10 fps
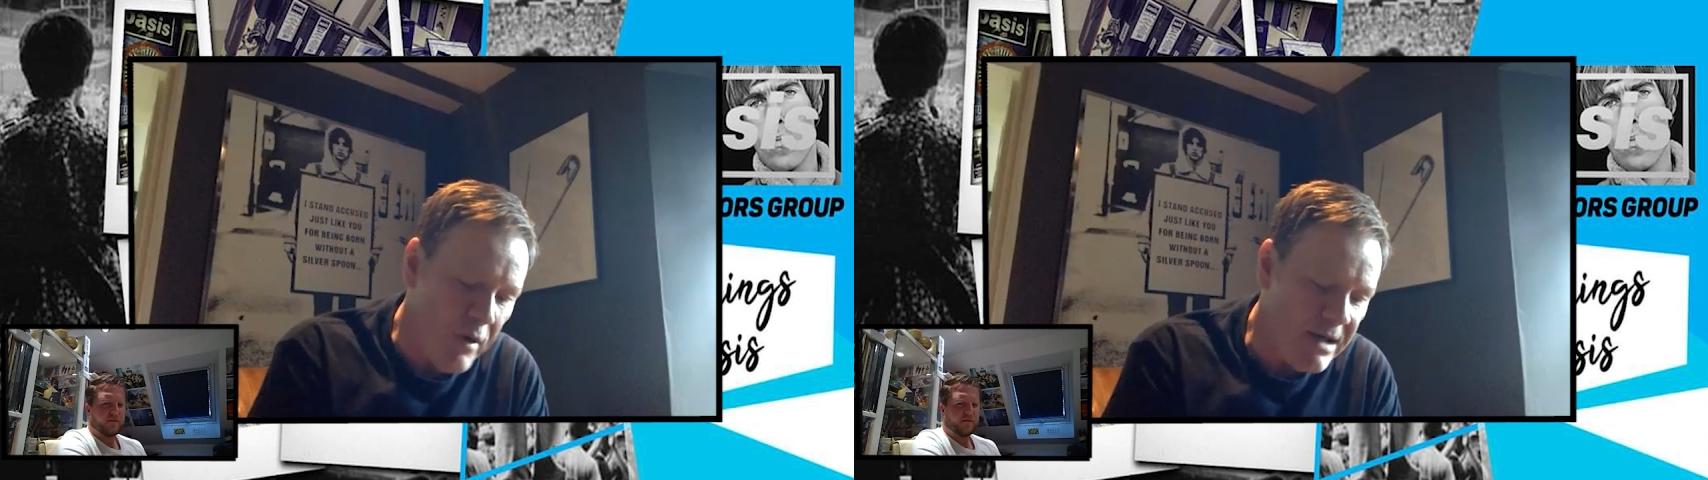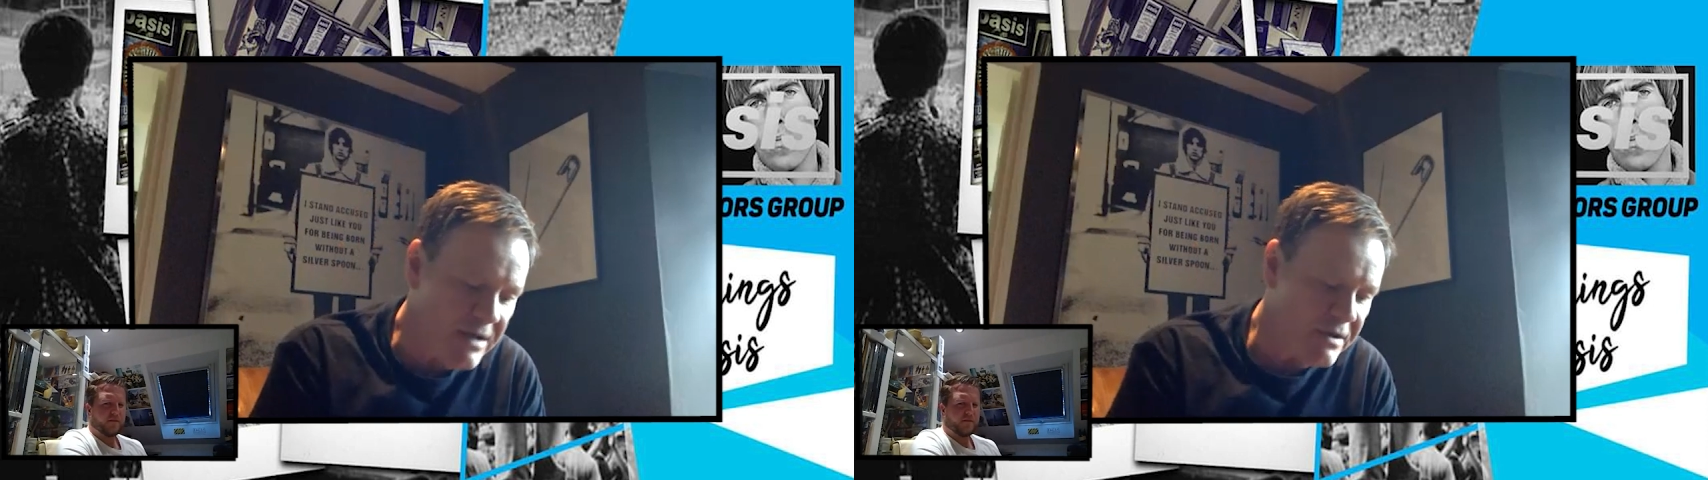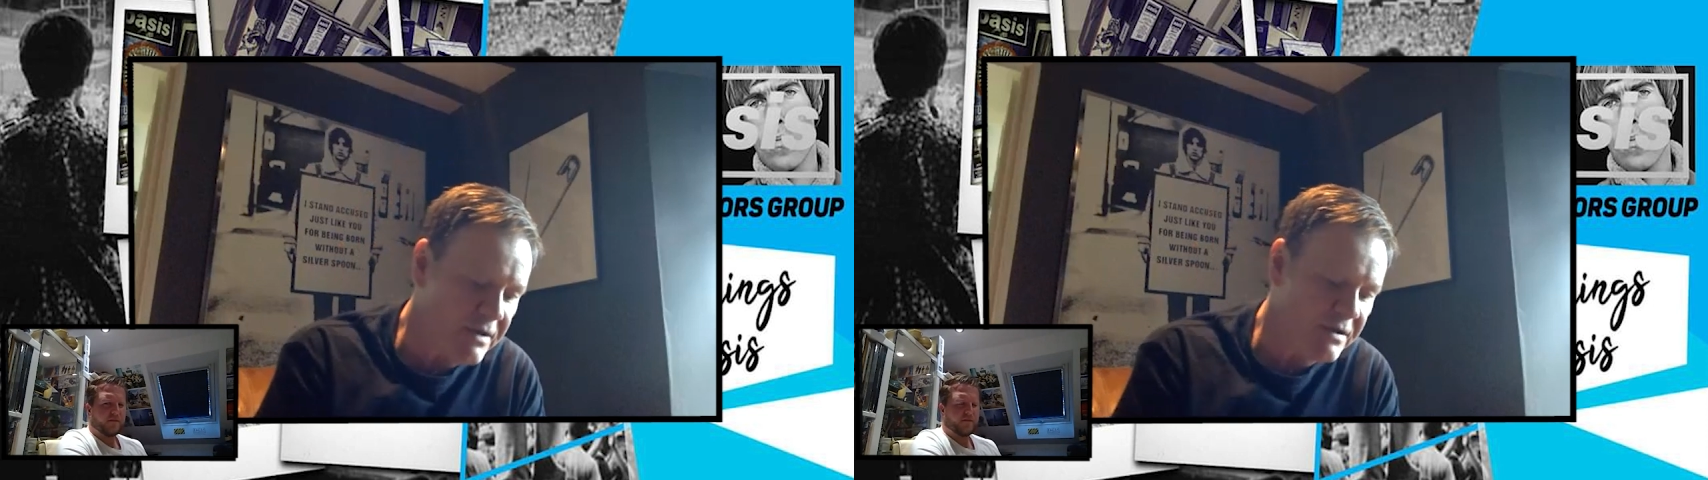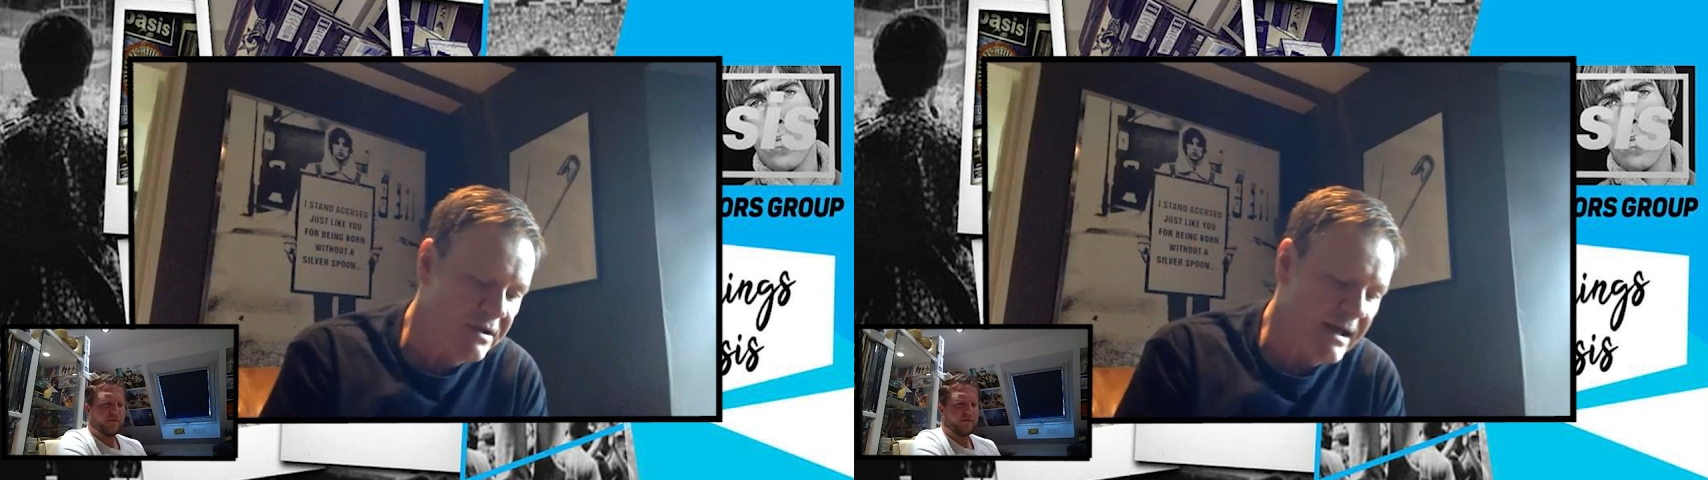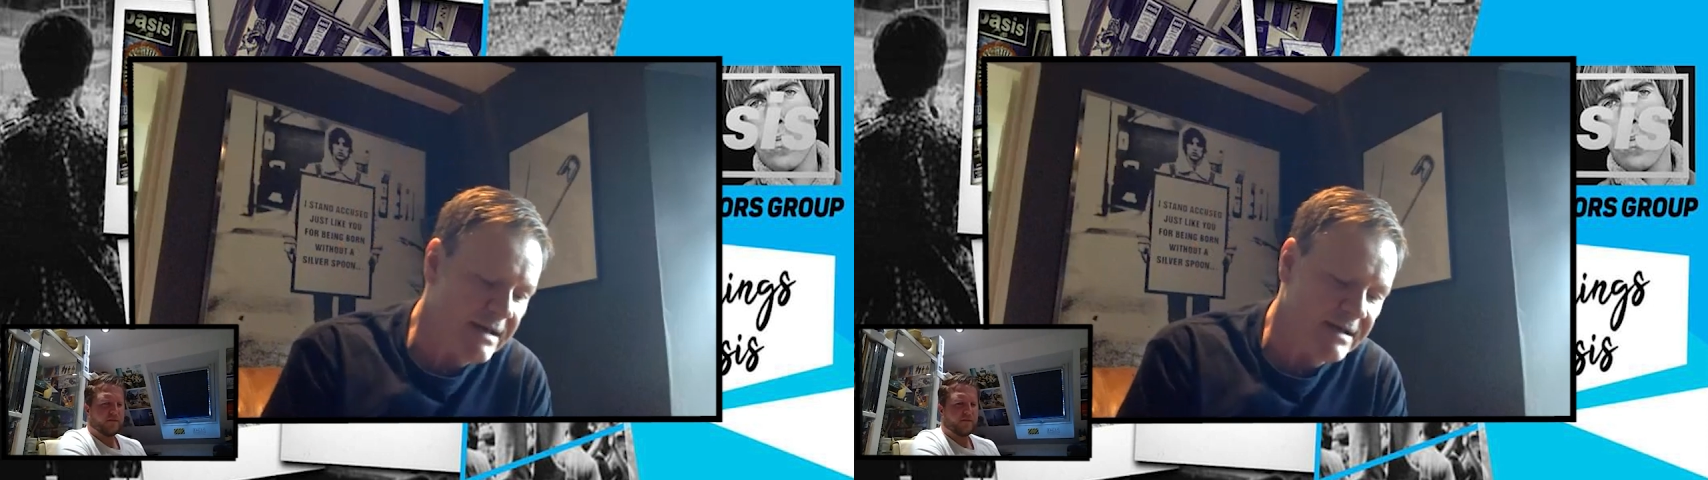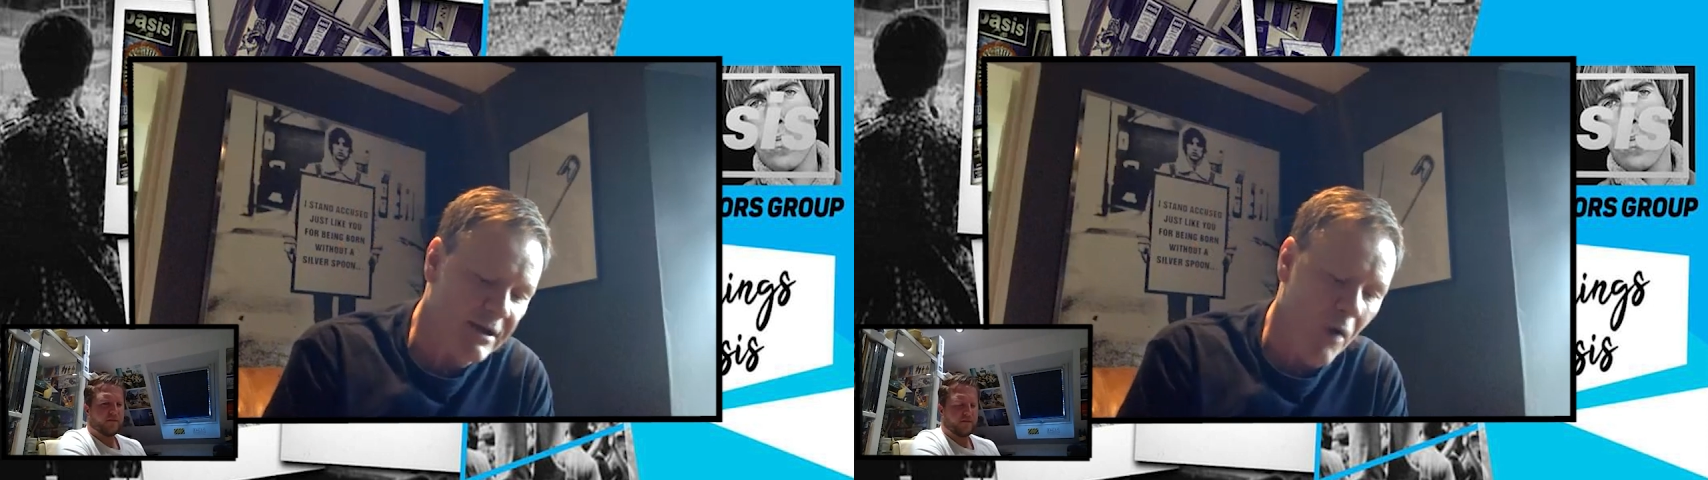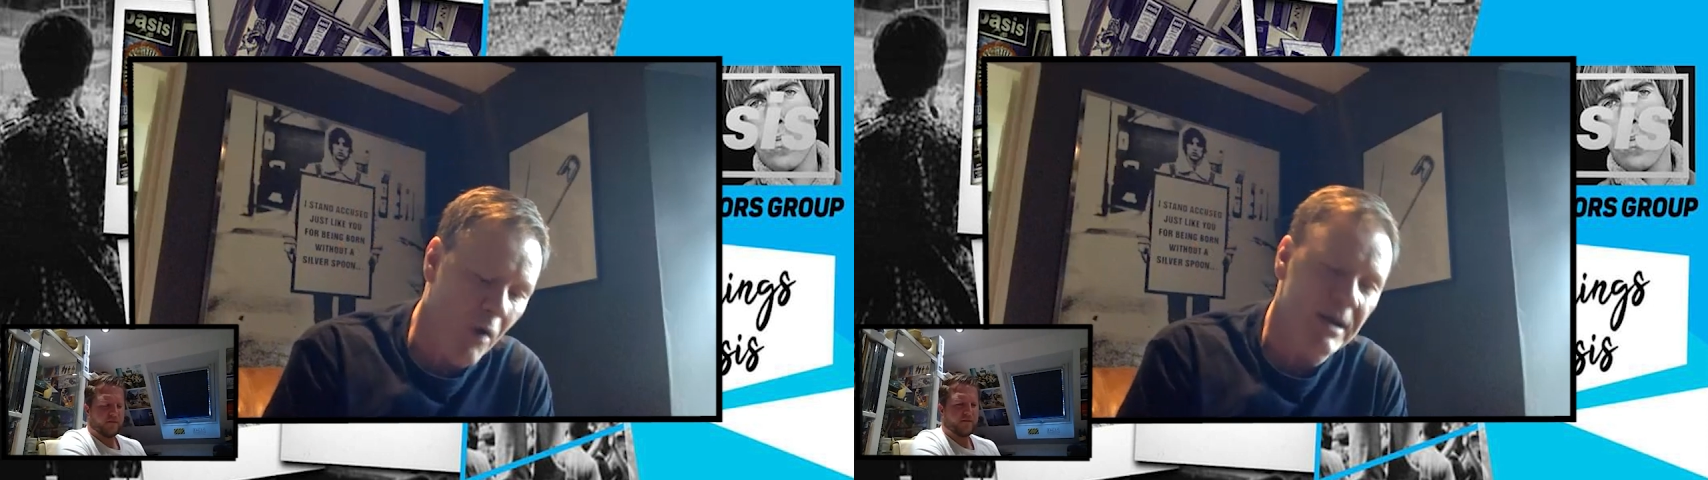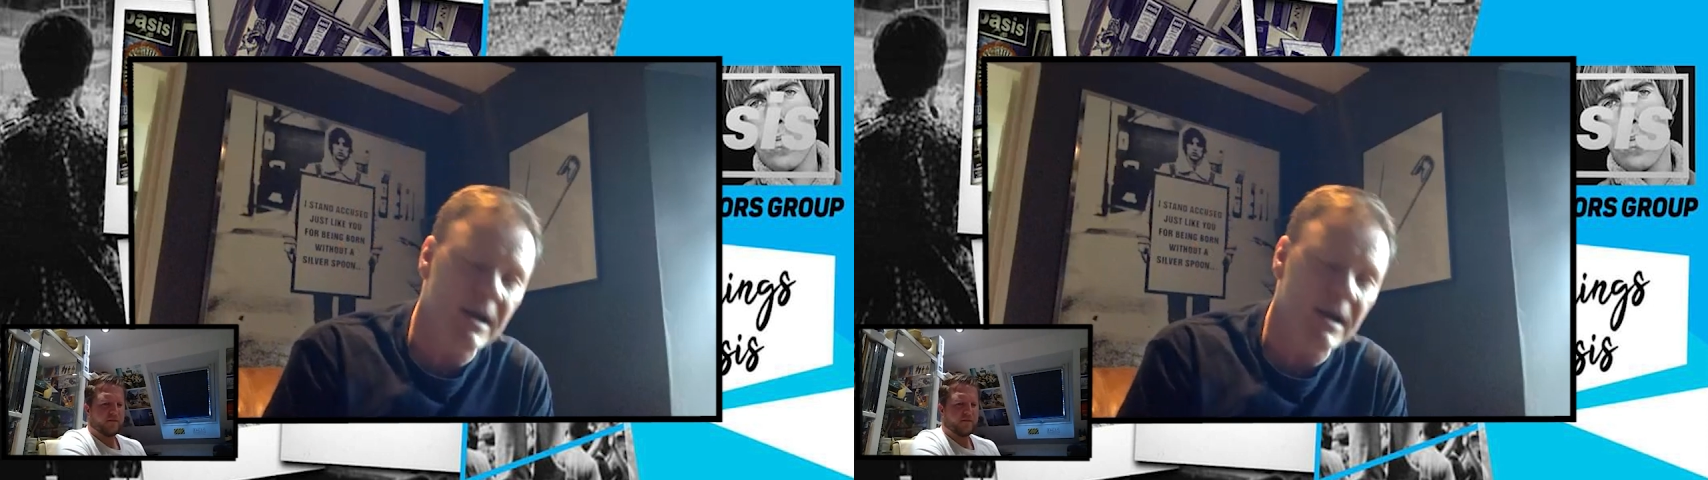innocent and easygoing,